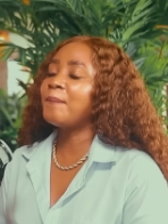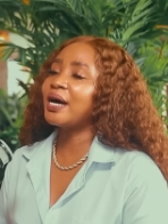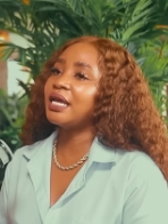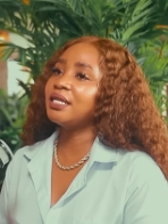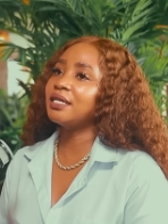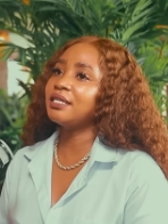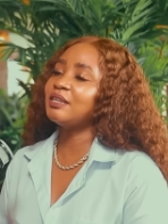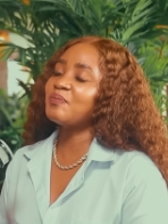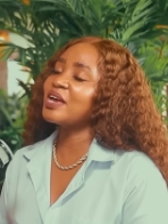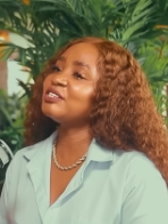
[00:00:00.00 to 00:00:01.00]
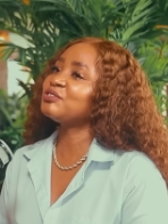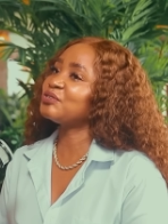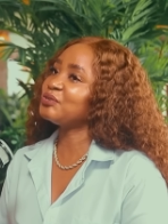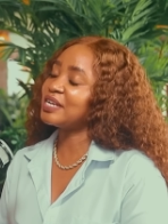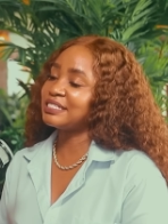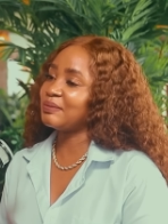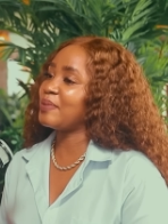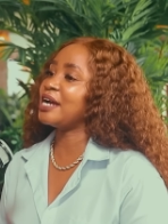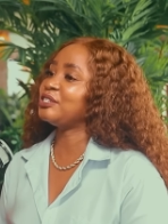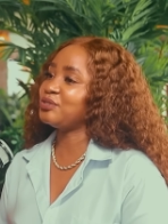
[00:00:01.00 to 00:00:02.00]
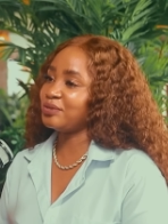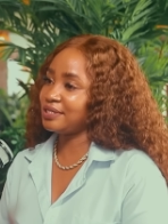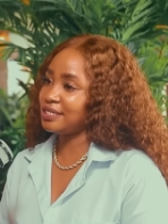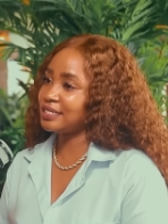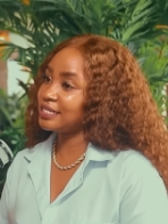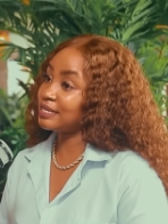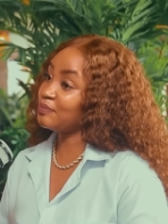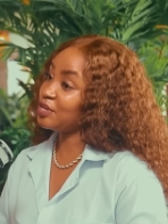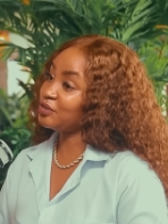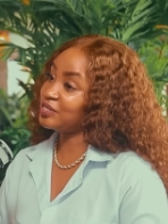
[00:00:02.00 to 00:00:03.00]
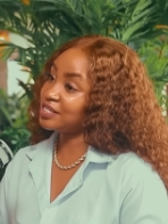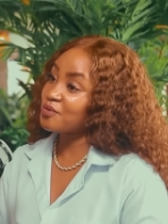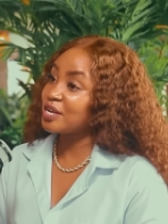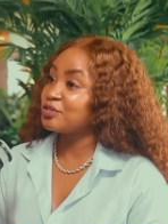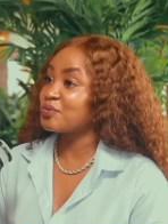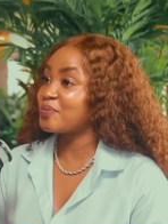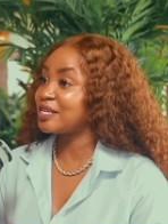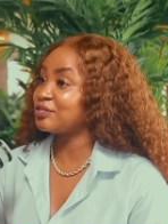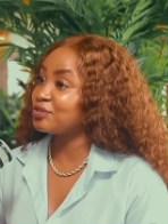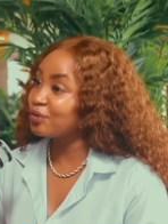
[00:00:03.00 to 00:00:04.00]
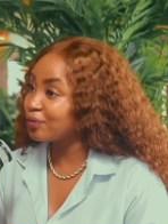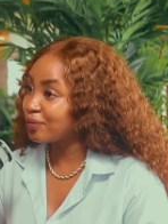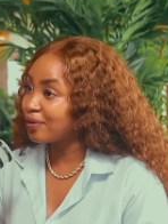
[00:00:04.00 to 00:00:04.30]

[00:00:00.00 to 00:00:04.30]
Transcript: But it depends on you as a person. Is that something you still want to pursue?